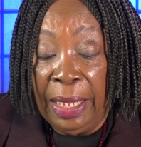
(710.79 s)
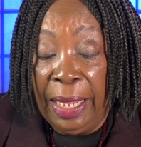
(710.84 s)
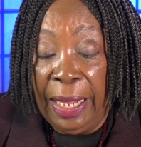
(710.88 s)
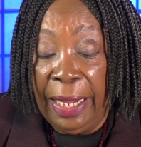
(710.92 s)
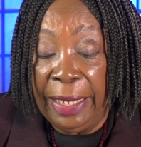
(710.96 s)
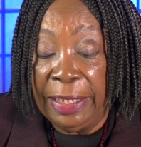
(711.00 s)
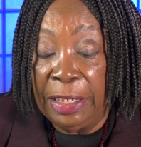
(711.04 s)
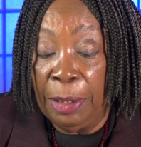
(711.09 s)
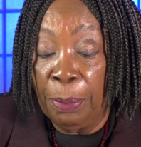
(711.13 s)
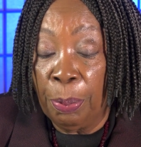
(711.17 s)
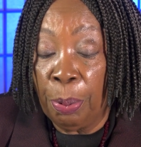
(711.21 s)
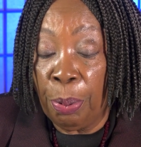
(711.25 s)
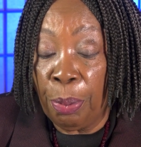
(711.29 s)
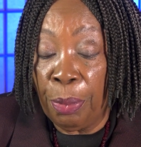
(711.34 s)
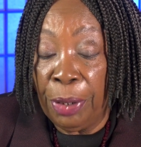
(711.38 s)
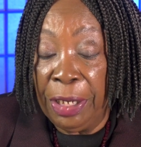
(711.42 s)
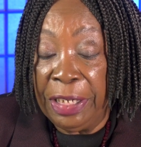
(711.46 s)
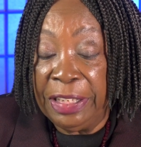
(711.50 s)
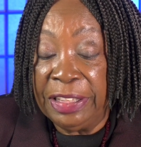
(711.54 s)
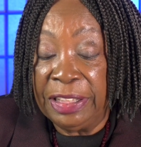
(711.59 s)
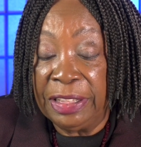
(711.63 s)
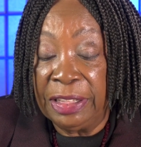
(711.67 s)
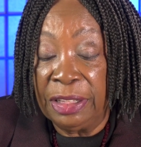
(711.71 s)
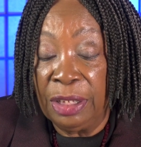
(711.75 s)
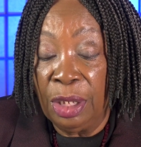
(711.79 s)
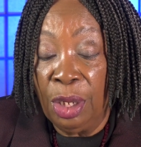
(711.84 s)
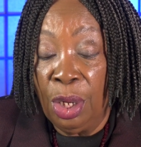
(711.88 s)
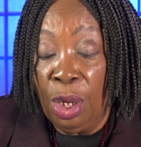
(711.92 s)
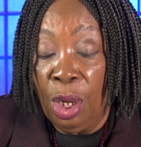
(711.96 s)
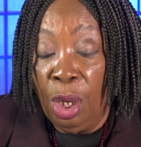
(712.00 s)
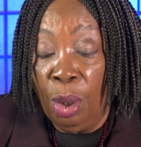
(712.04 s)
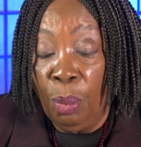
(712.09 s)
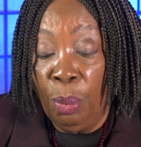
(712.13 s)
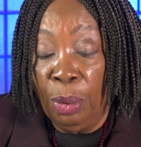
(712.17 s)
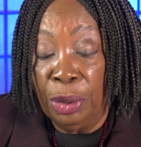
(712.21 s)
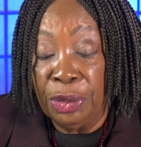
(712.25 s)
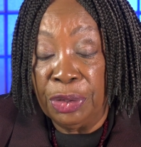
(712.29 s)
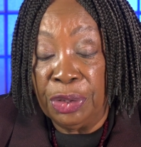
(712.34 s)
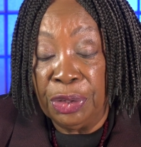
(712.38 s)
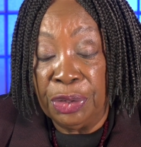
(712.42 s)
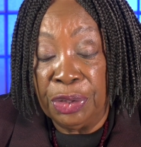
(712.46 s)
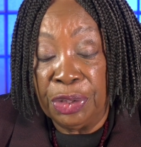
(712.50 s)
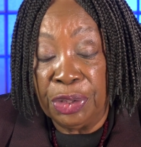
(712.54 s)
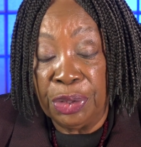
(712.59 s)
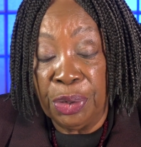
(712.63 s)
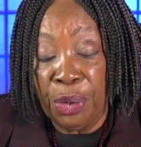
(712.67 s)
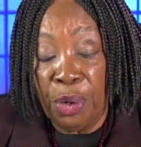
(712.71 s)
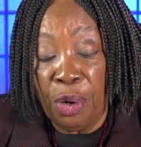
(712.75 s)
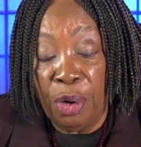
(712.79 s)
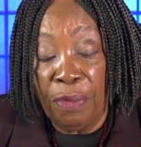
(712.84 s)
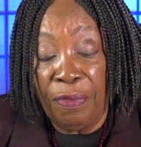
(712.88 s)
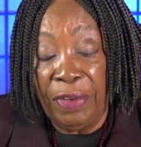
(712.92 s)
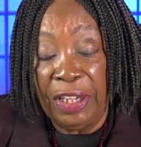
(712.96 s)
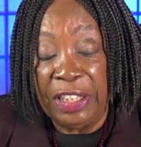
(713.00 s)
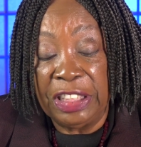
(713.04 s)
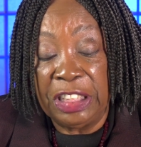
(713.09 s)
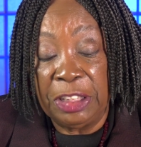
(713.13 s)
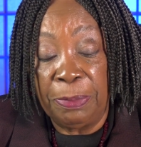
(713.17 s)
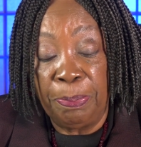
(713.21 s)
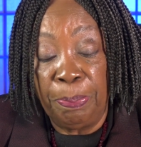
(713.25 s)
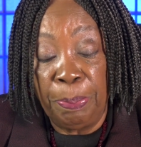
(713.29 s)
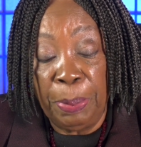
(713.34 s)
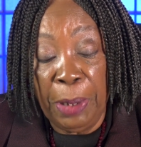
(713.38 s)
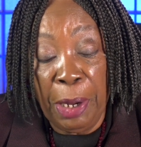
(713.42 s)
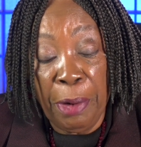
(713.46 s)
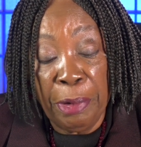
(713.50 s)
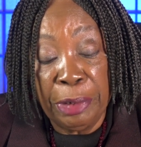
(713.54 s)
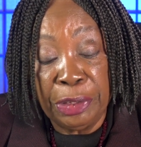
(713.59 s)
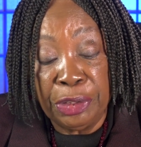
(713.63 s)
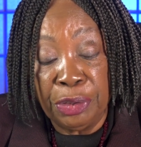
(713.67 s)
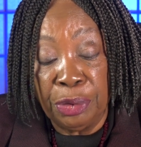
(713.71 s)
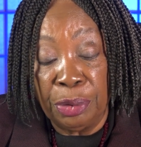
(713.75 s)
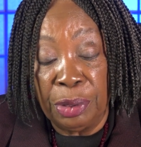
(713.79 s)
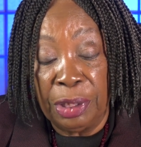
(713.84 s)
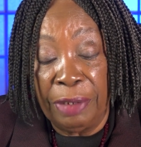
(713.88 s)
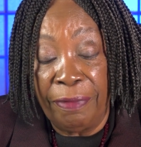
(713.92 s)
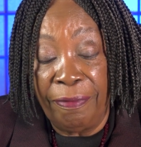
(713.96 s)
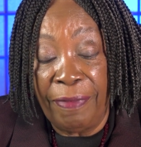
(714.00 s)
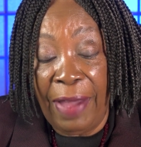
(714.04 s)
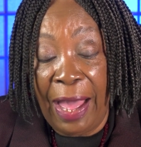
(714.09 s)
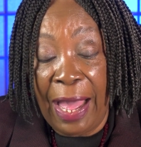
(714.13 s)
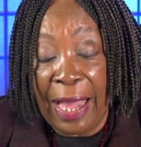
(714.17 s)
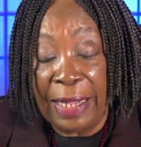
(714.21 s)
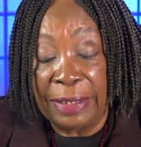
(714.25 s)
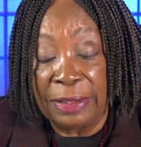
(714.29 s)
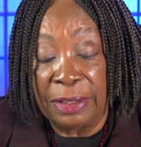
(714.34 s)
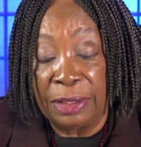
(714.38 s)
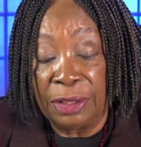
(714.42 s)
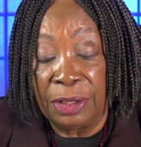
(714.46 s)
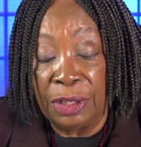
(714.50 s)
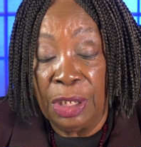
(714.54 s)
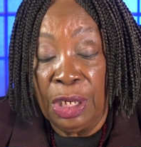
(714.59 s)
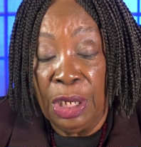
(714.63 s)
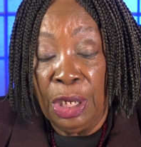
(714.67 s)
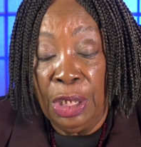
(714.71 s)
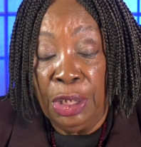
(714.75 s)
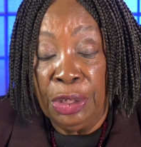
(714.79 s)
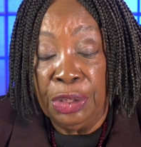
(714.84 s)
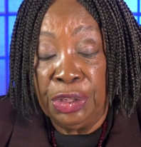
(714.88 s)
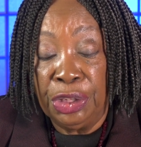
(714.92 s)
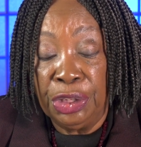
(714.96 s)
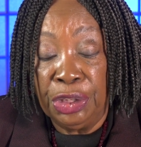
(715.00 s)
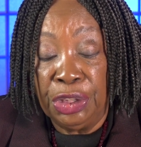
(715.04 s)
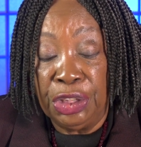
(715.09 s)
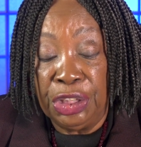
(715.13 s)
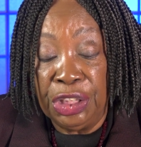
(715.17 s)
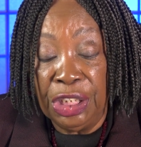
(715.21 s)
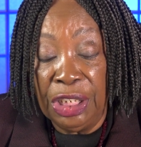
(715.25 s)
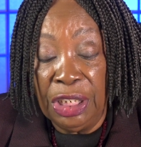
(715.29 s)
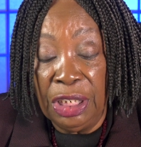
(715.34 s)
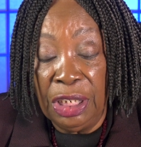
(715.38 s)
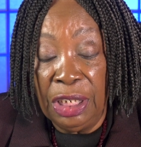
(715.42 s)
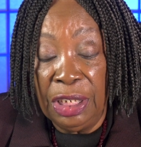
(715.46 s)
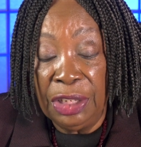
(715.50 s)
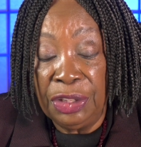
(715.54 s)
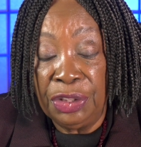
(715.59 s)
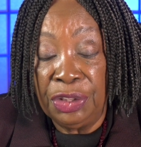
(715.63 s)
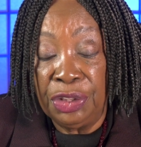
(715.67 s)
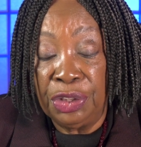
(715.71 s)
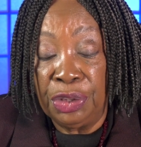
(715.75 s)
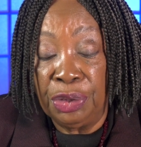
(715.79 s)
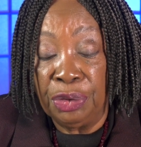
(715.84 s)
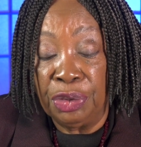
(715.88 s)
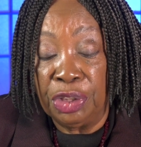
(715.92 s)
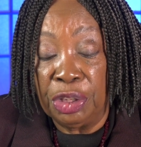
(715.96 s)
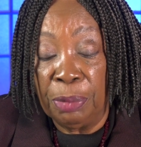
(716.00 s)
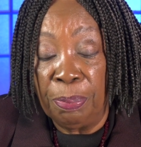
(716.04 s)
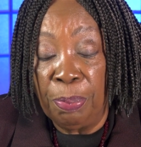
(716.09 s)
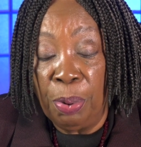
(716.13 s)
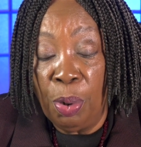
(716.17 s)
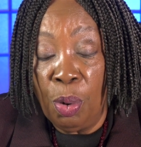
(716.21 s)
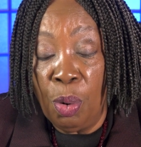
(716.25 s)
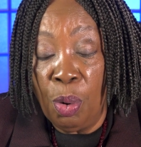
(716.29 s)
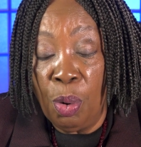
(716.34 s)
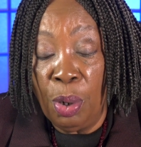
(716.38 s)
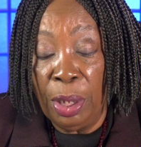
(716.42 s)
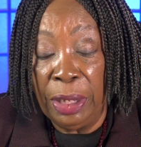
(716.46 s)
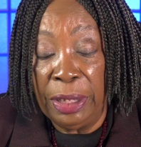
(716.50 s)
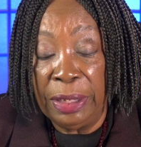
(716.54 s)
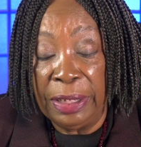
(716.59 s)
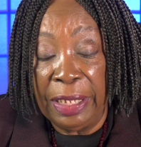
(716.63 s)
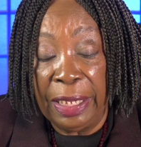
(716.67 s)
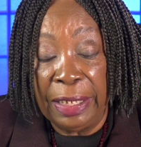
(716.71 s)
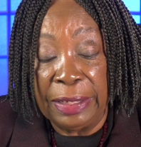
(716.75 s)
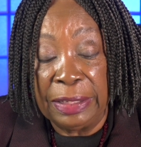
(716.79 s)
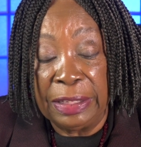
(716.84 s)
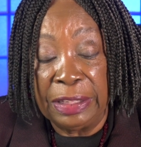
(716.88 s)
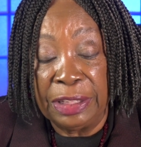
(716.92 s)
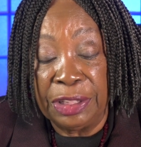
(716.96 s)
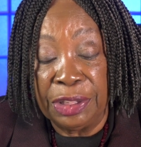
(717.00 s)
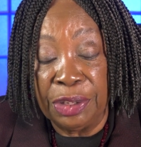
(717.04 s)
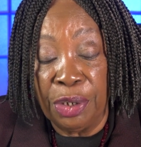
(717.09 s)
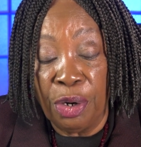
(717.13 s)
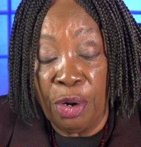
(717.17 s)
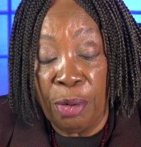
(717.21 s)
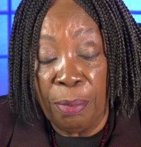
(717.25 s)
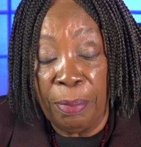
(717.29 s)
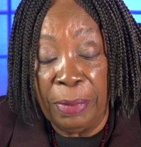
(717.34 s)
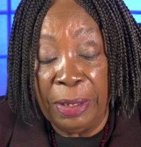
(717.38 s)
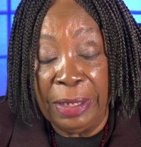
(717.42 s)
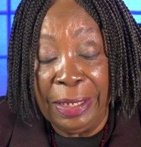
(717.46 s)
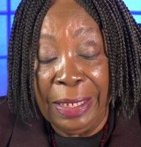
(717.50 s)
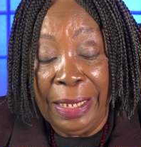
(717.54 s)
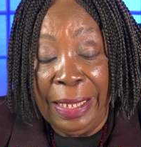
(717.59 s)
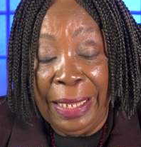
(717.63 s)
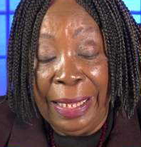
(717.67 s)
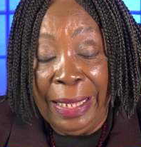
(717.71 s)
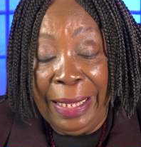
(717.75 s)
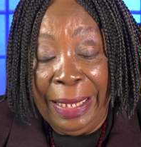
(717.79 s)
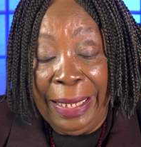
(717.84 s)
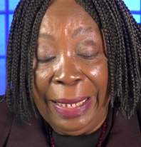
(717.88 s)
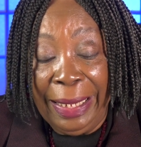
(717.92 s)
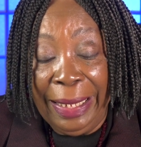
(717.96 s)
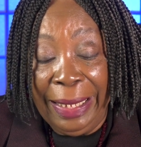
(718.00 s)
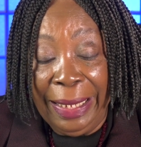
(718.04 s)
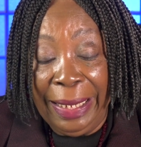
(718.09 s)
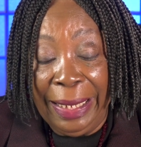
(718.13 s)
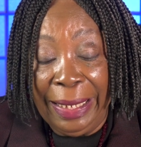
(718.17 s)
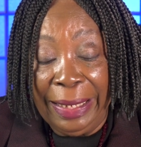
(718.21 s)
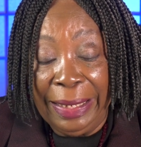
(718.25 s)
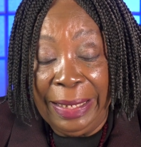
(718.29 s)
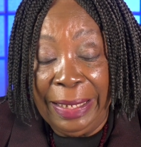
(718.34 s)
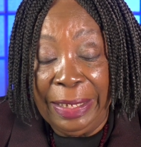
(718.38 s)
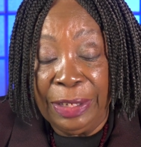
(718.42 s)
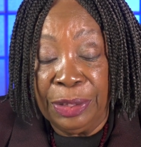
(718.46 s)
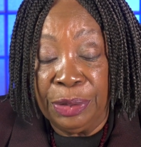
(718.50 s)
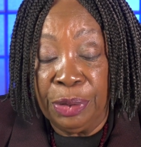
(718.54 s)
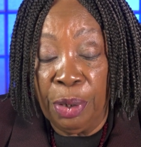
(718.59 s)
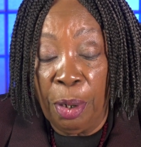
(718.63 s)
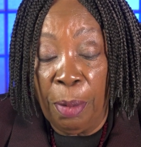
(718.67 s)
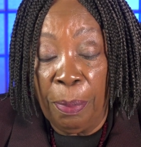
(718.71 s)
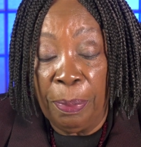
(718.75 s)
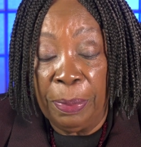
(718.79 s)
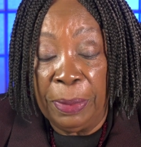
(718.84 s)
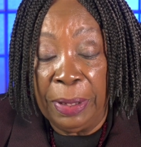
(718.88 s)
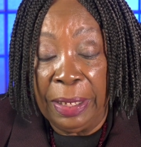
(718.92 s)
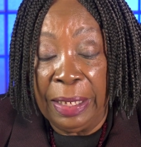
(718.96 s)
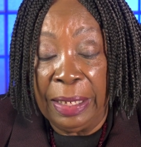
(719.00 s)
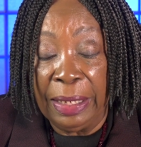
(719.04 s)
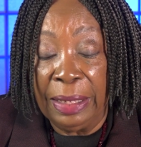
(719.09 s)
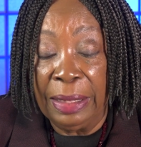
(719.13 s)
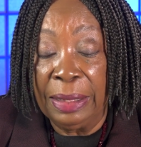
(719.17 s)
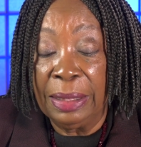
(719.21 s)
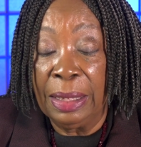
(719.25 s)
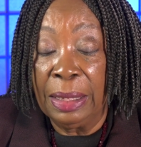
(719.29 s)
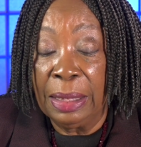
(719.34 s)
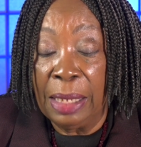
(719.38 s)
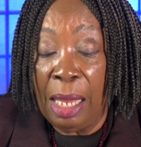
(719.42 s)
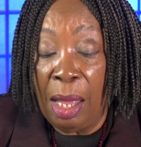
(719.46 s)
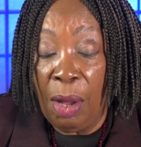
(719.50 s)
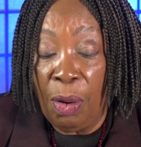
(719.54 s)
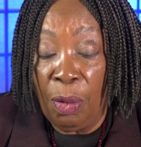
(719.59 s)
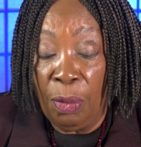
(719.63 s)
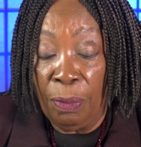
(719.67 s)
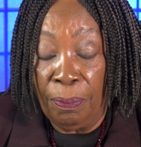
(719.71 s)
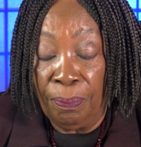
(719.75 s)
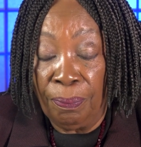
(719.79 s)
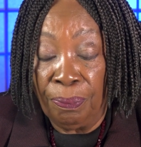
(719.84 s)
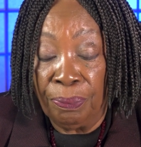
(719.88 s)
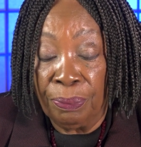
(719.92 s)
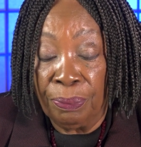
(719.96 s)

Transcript: And the priests was to serve as spiritual advisors, to judge, to support their discernment in interpreting the law.